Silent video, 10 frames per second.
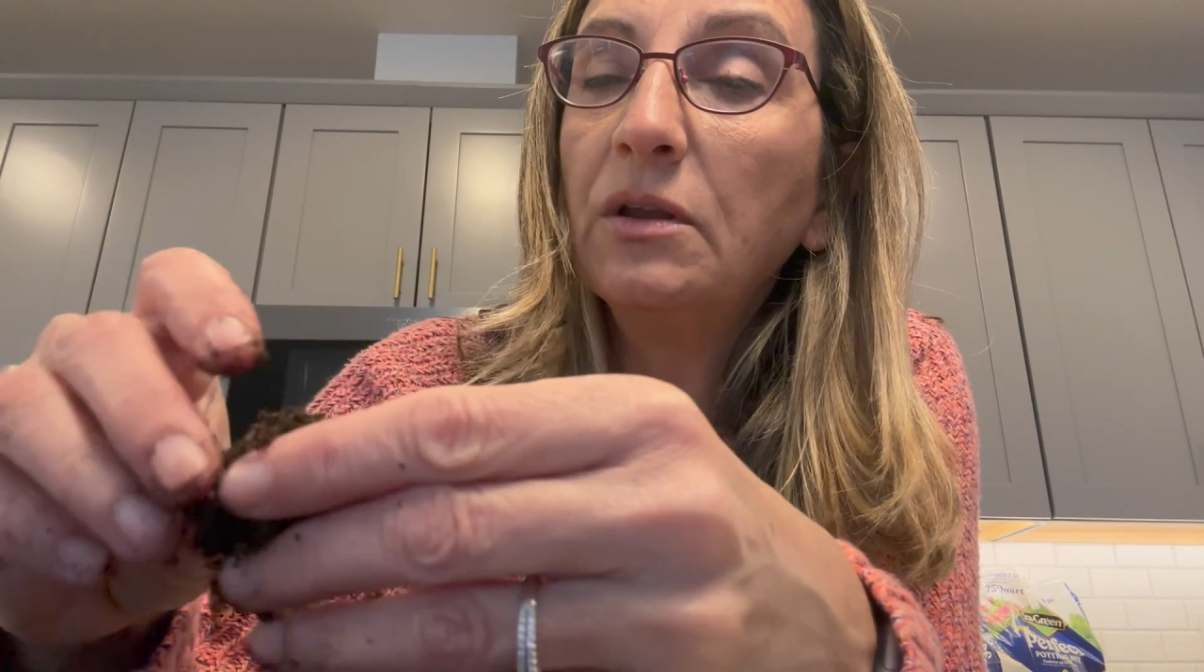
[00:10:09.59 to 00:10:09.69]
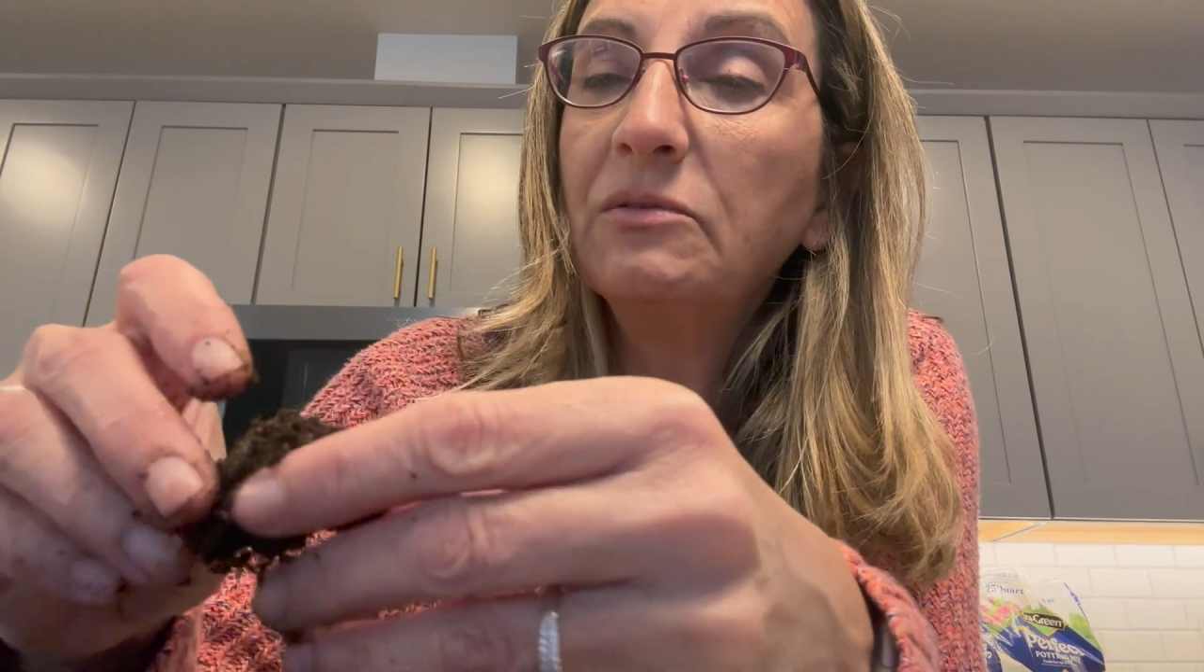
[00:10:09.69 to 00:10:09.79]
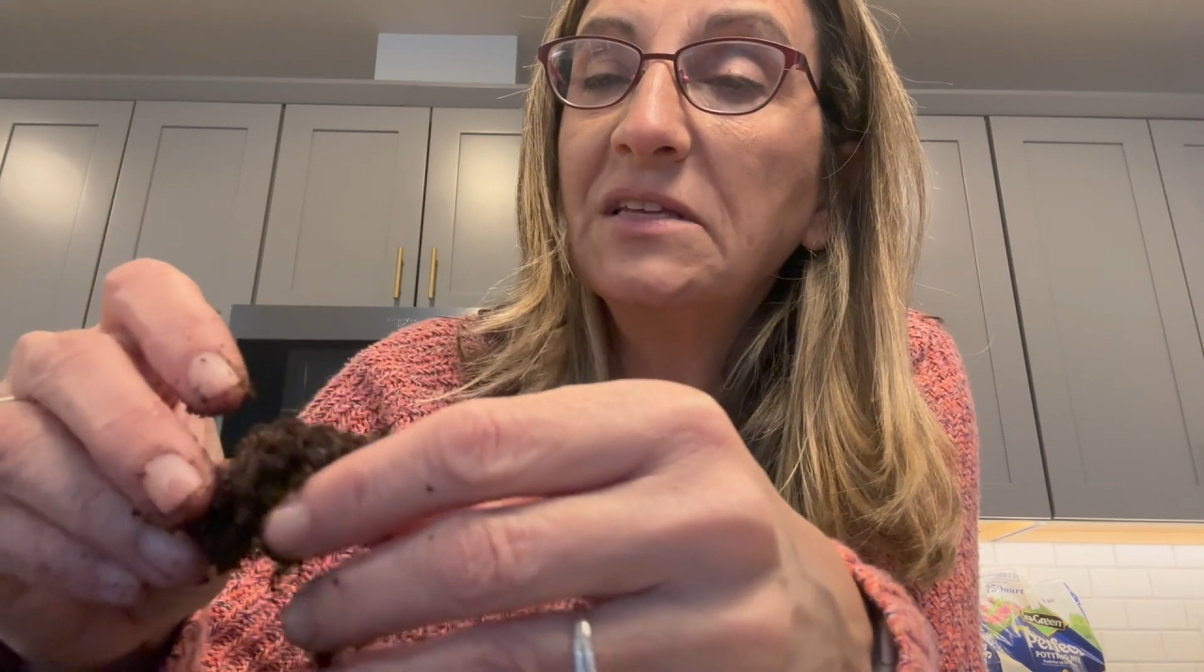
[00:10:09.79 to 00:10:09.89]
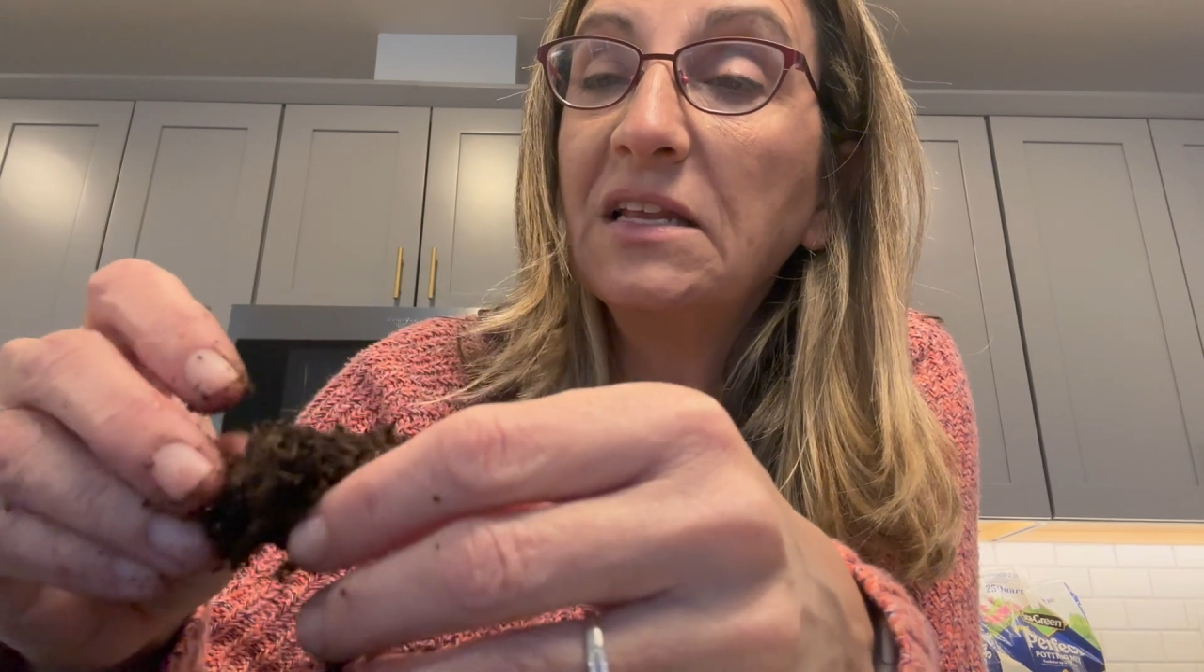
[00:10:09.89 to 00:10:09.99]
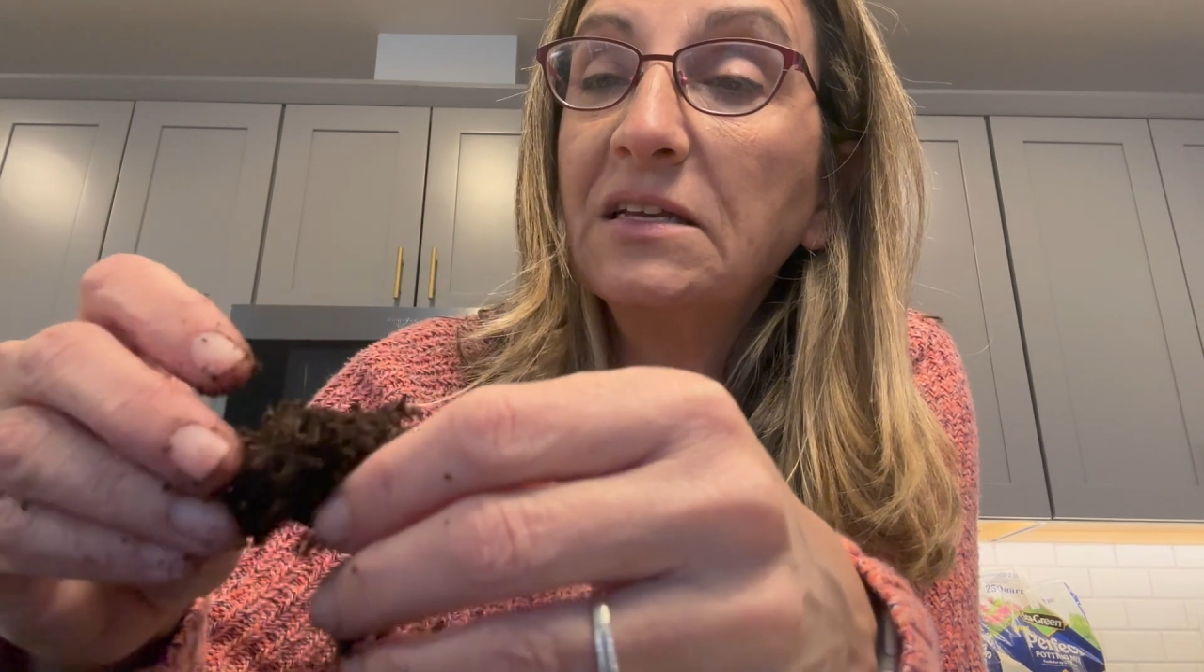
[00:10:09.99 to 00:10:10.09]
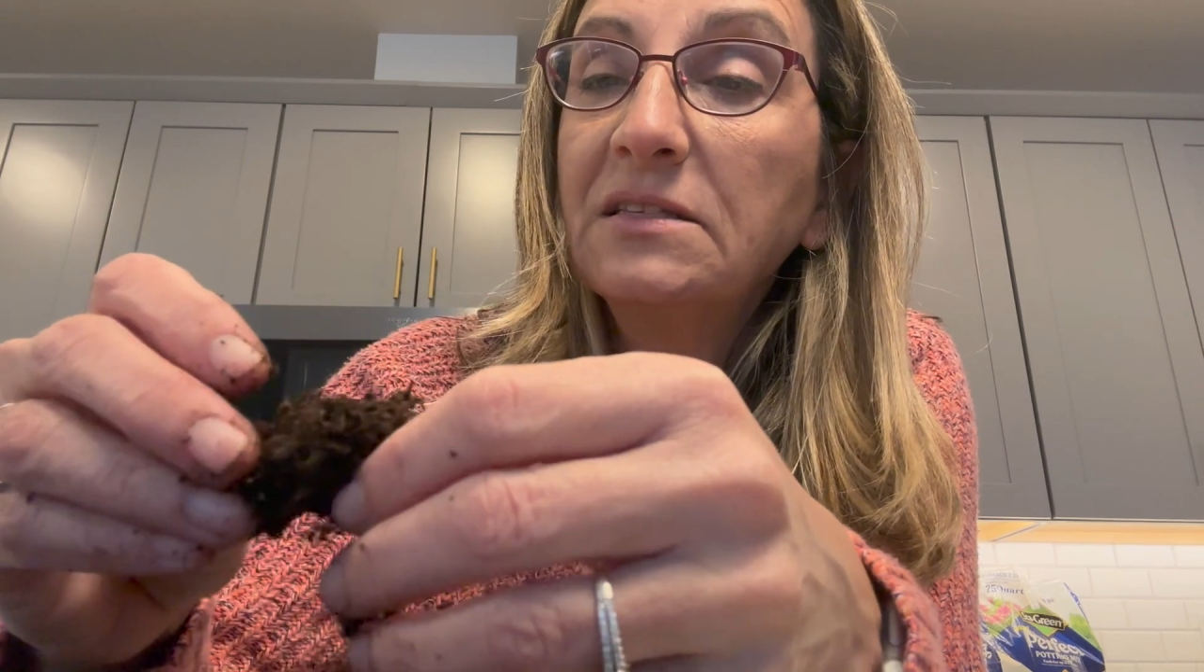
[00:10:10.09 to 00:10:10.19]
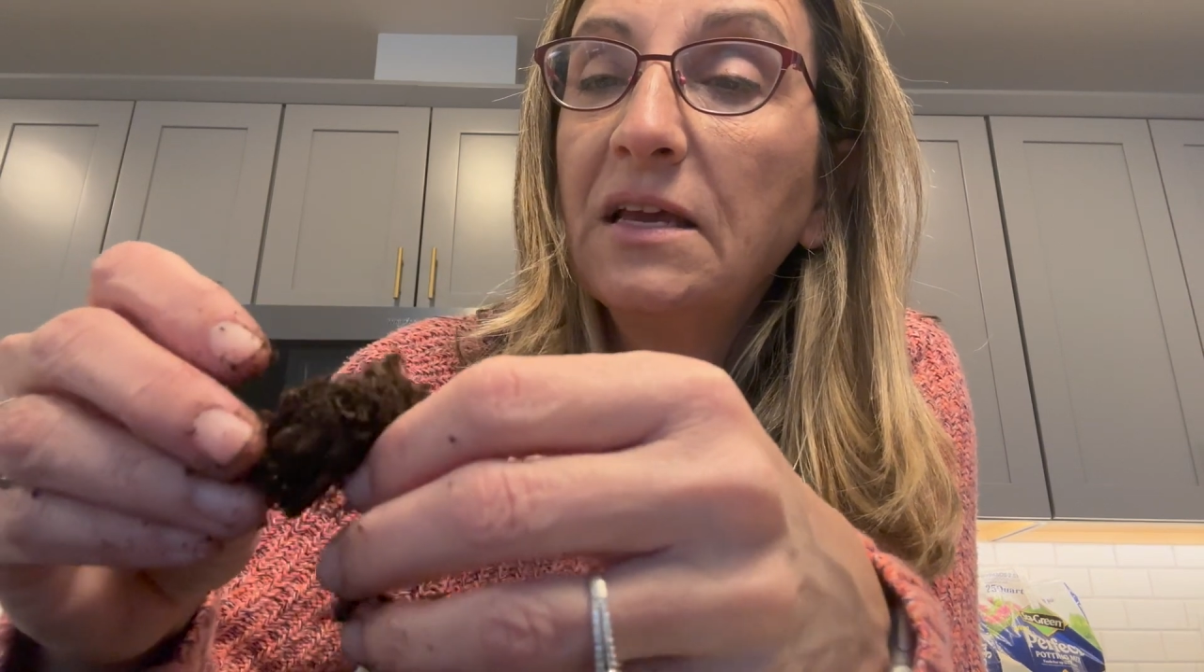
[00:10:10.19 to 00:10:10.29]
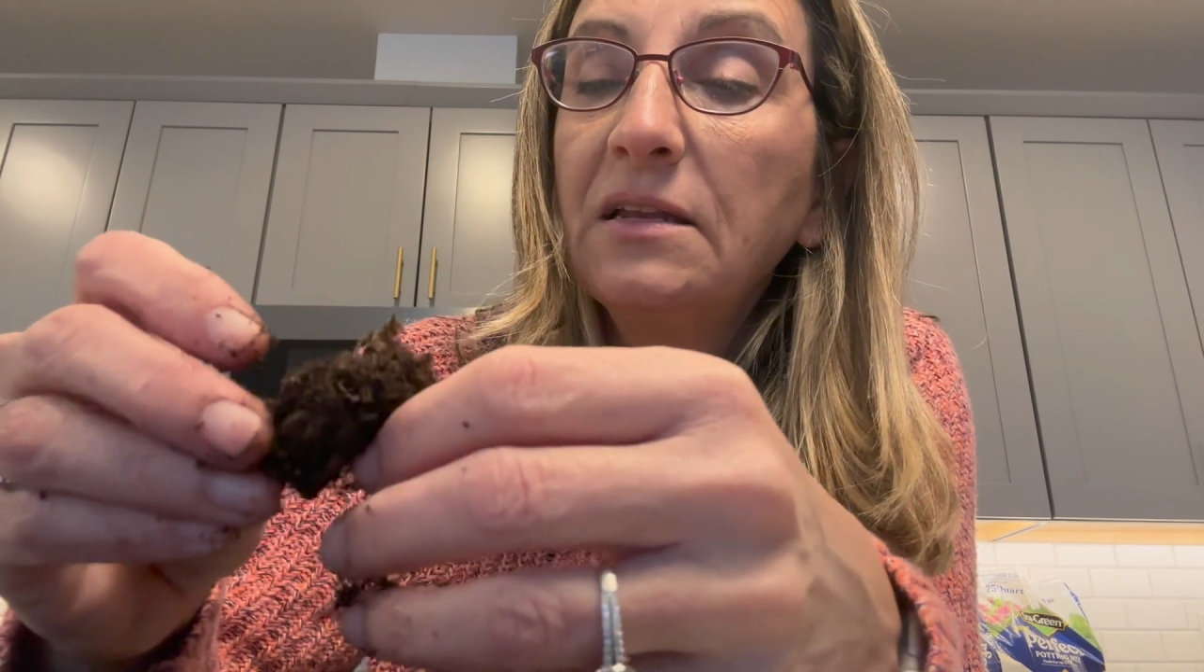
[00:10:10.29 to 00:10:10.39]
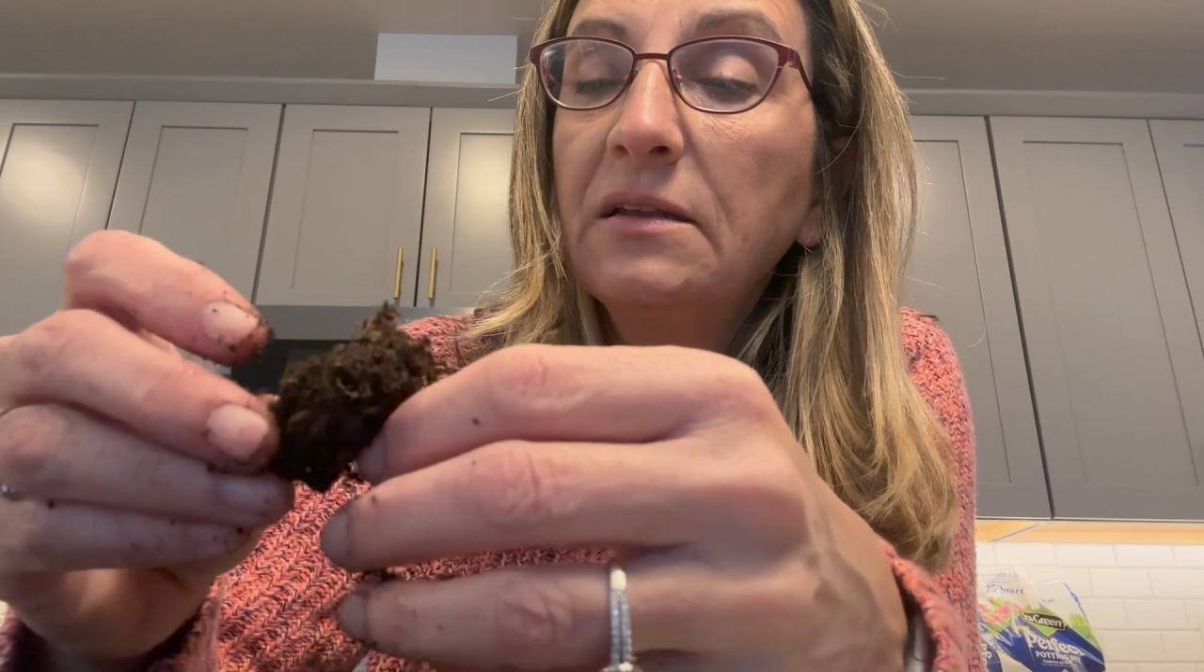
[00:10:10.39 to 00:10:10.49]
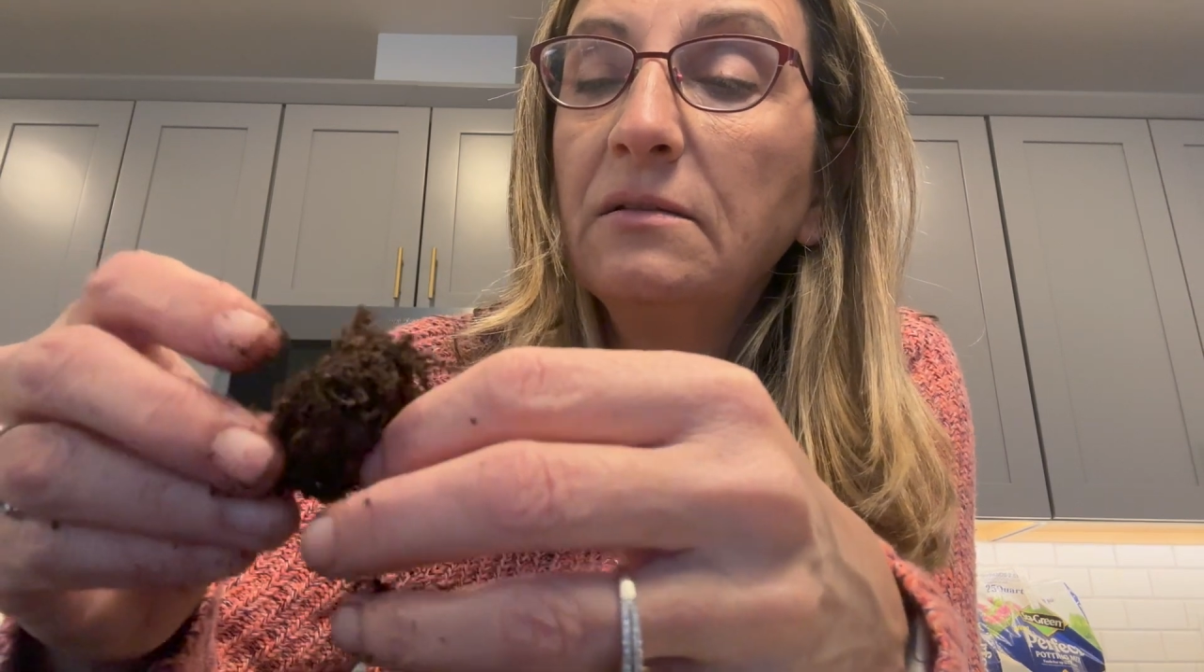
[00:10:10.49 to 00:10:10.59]
I was getting
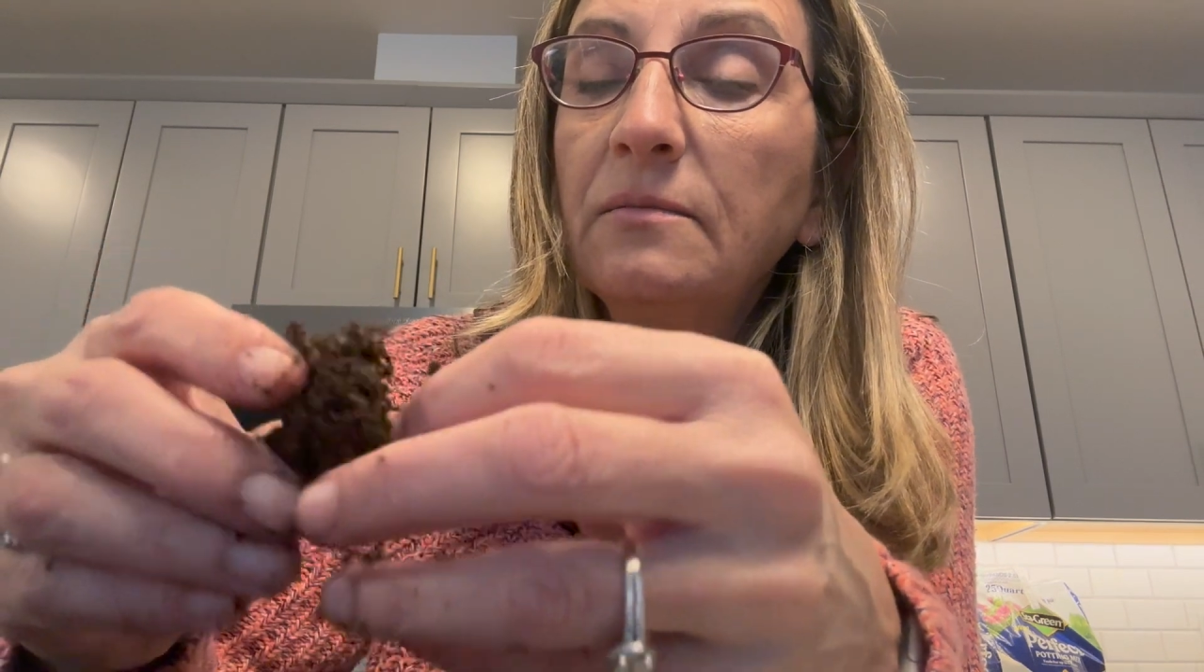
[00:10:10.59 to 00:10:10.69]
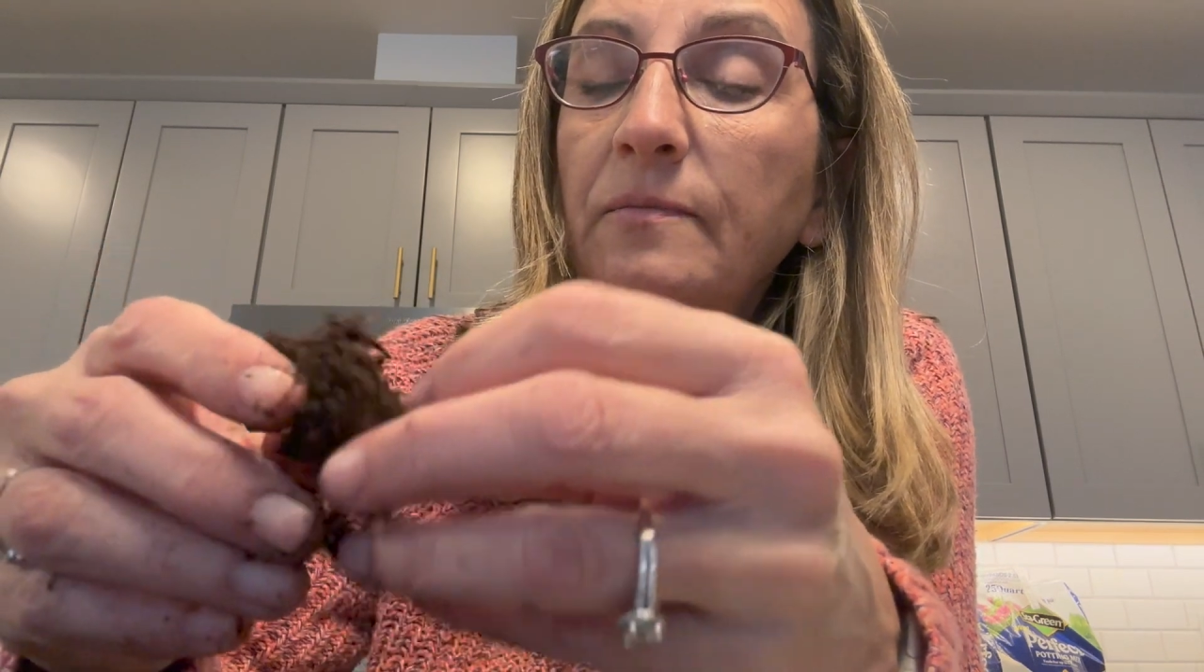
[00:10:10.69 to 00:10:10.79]
excited.